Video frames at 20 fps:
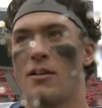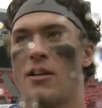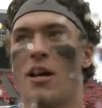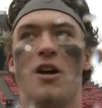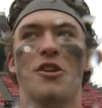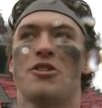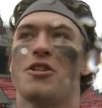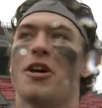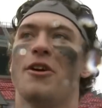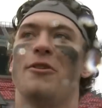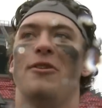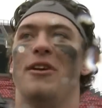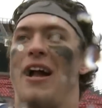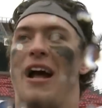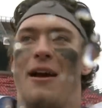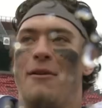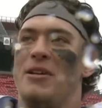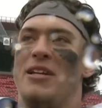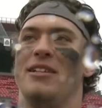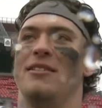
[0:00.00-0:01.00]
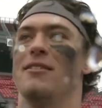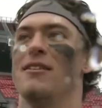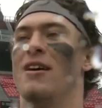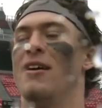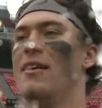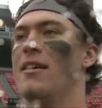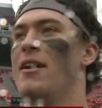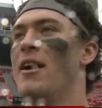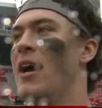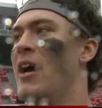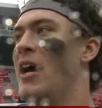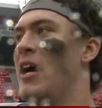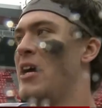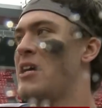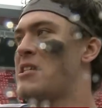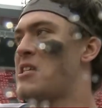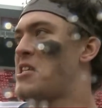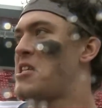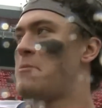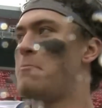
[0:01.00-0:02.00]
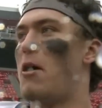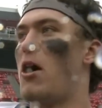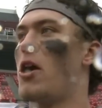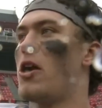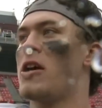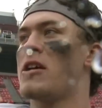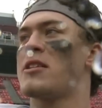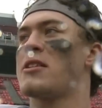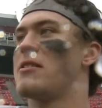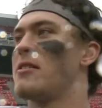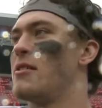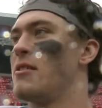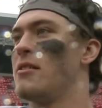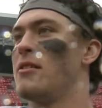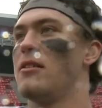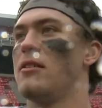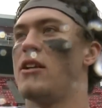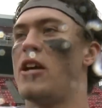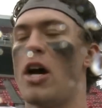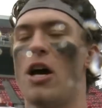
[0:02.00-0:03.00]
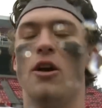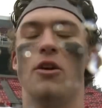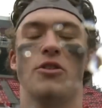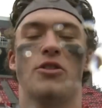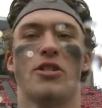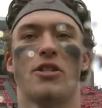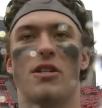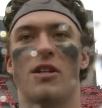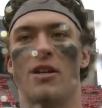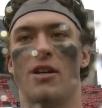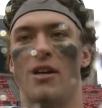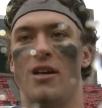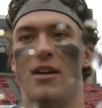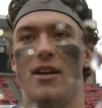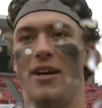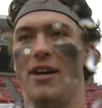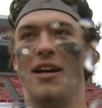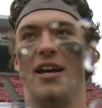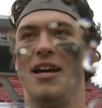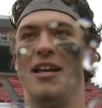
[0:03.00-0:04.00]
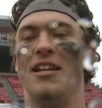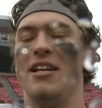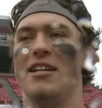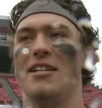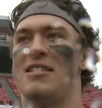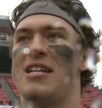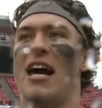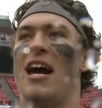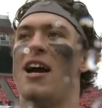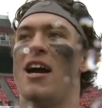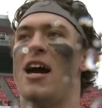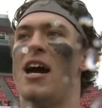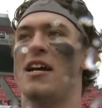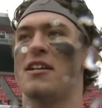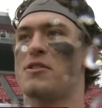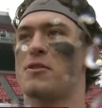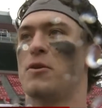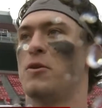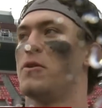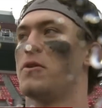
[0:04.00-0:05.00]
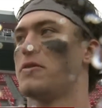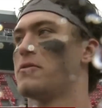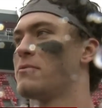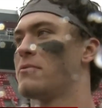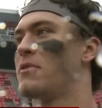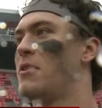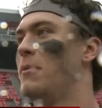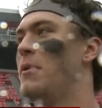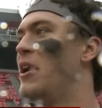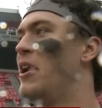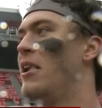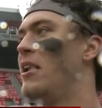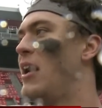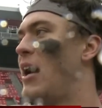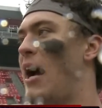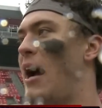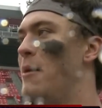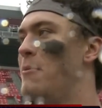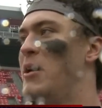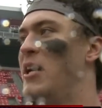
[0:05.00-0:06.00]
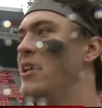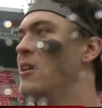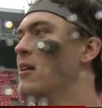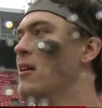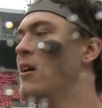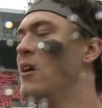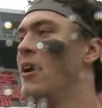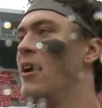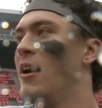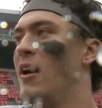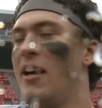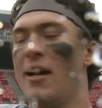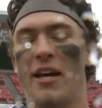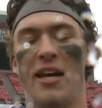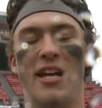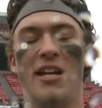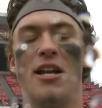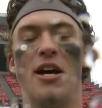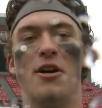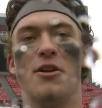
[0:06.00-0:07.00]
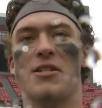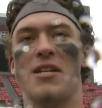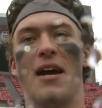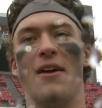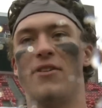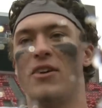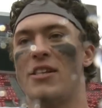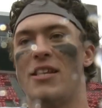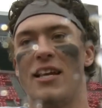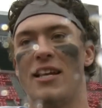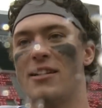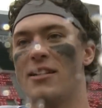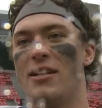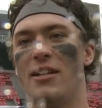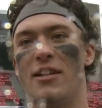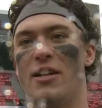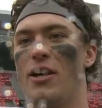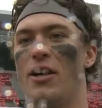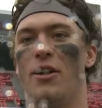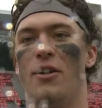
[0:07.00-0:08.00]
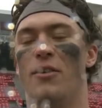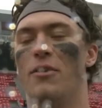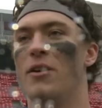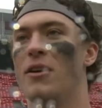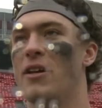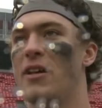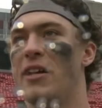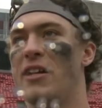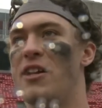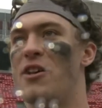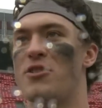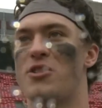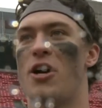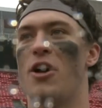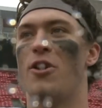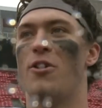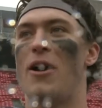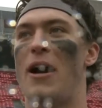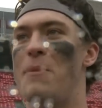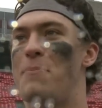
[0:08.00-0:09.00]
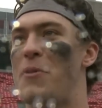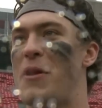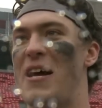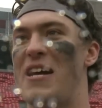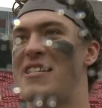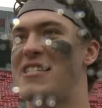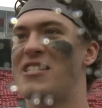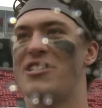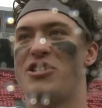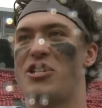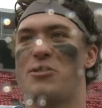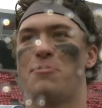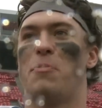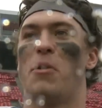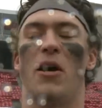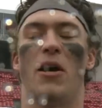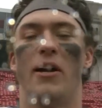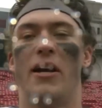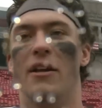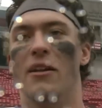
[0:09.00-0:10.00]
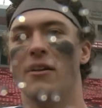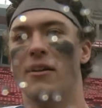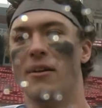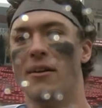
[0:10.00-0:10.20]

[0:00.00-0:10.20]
Coach Goodwin, I mean, he's the smartest coach in the entire high school community. I mean, he knows everything to do. He knows all the right plays. He's just brilliant.